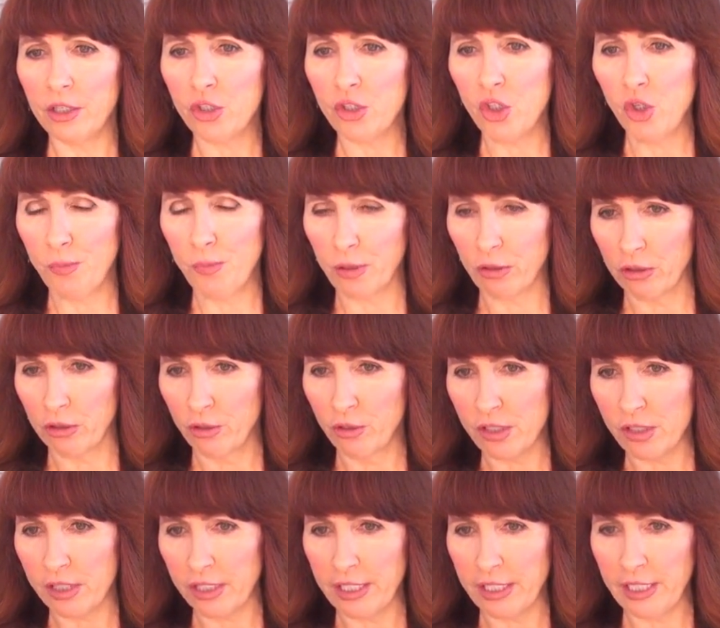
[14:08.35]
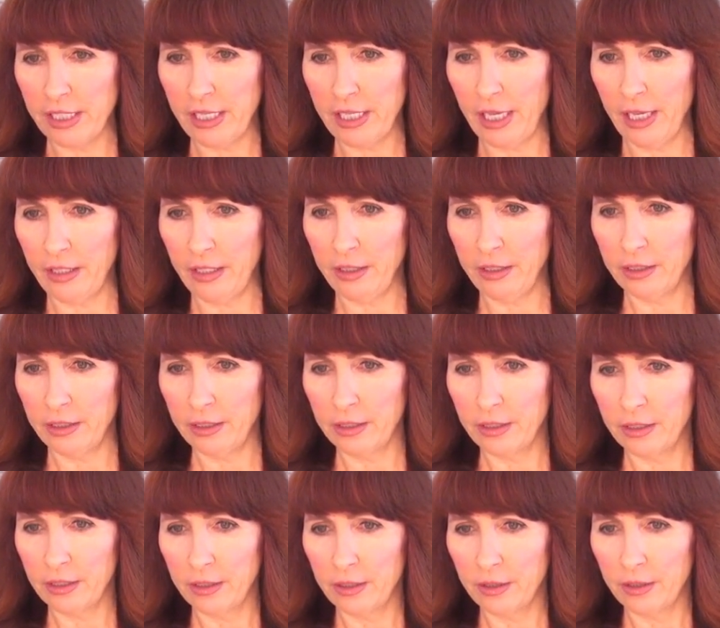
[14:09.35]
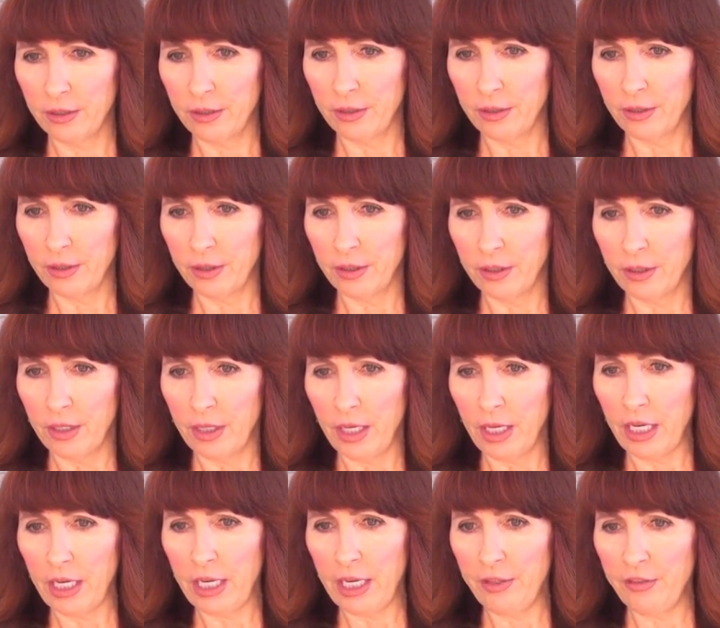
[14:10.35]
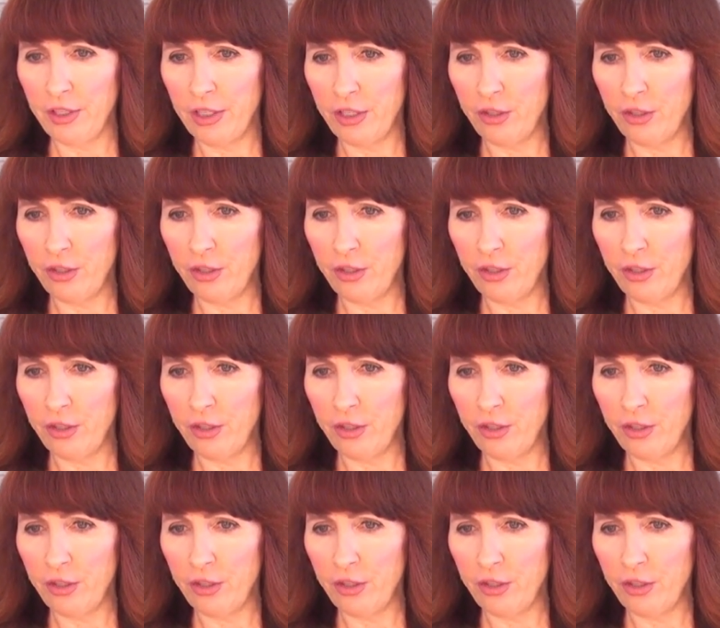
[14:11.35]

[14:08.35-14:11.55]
Jupiter loosely again. And